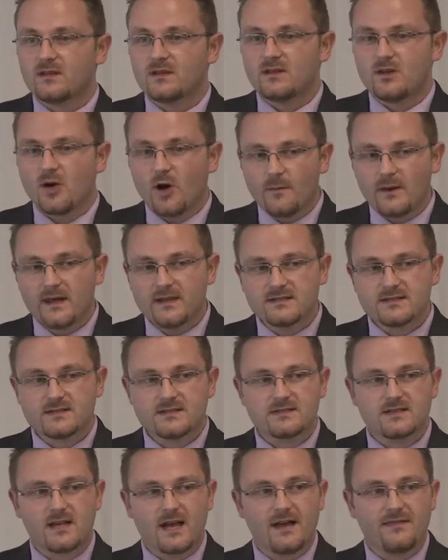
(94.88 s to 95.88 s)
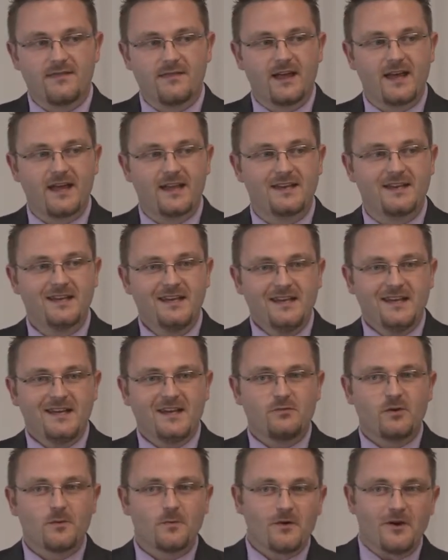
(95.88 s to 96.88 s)
comments, and then
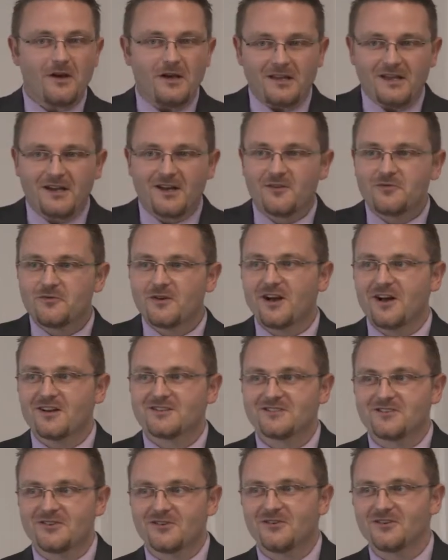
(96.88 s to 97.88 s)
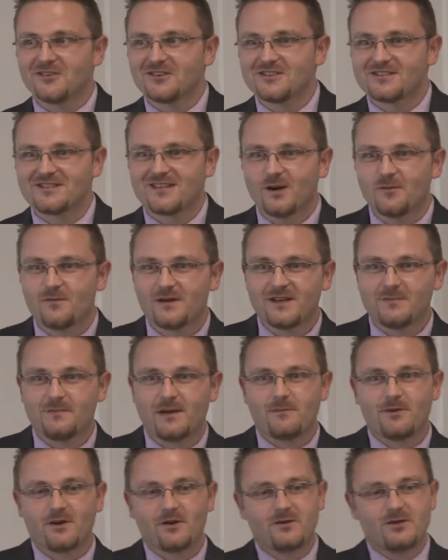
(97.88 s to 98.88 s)
if we ask the audience, there'll be
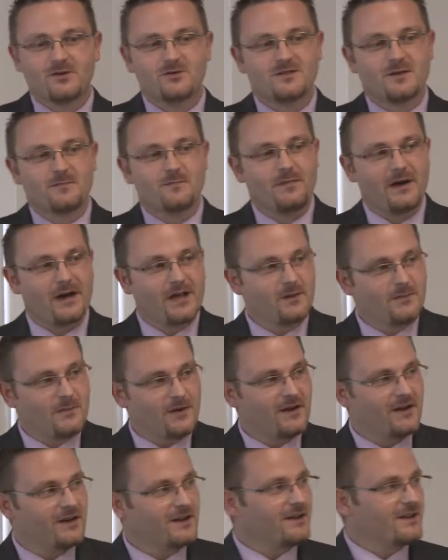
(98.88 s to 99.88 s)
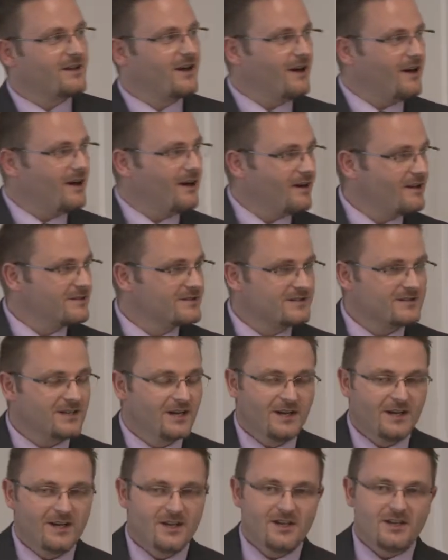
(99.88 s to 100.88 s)
people who are using paper, cards,
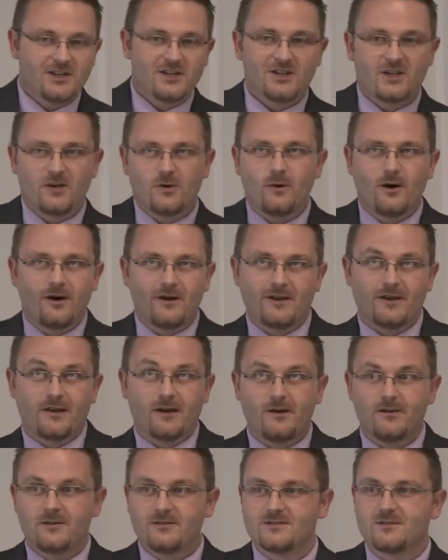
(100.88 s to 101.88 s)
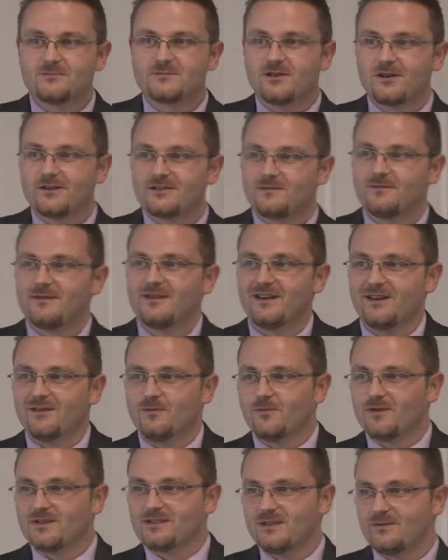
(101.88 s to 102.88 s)
QI codes. I'm trying to be
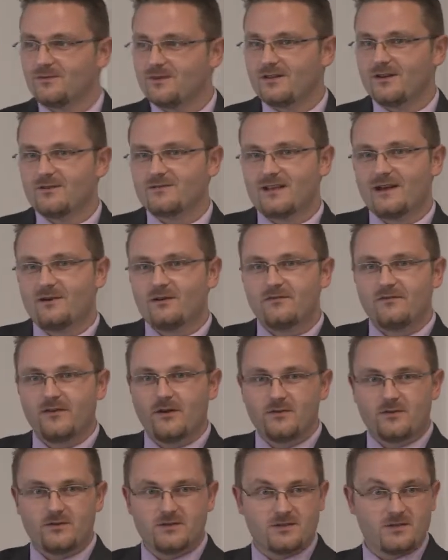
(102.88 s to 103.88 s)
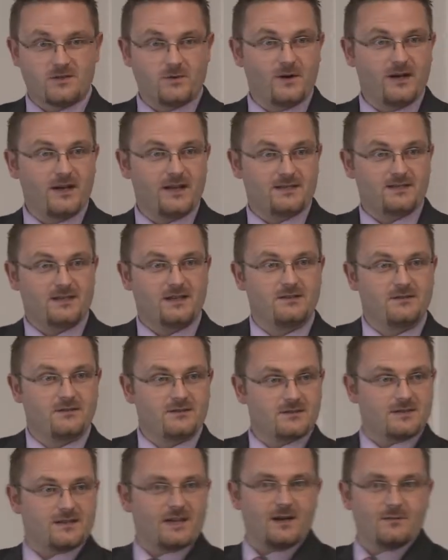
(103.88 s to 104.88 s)
whizzy with those out of focus squares that you can
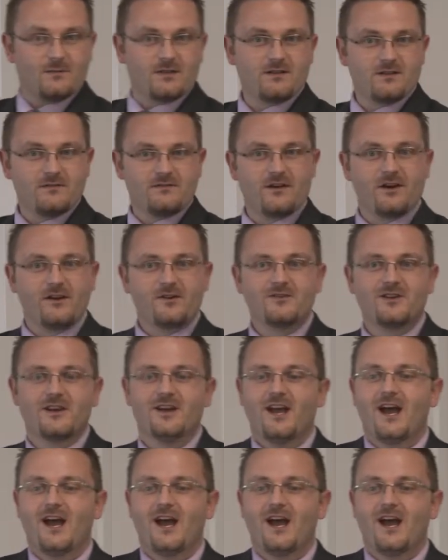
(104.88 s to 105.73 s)
scan with your phone.